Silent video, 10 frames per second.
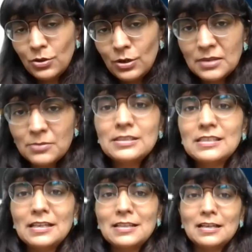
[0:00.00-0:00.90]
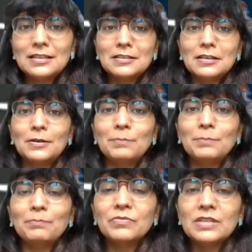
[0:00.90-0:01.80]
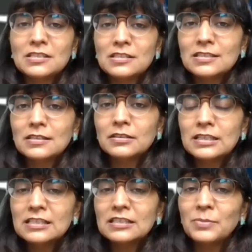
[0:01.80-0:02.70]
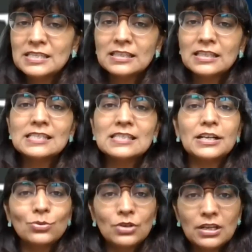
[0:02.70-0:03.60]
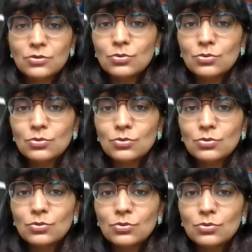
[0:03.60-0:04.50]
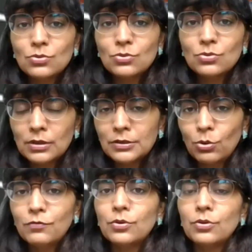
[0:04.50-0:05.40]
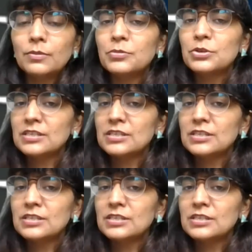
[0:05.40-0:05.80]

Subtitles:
in all, I would say that these are the basic things that you need to know for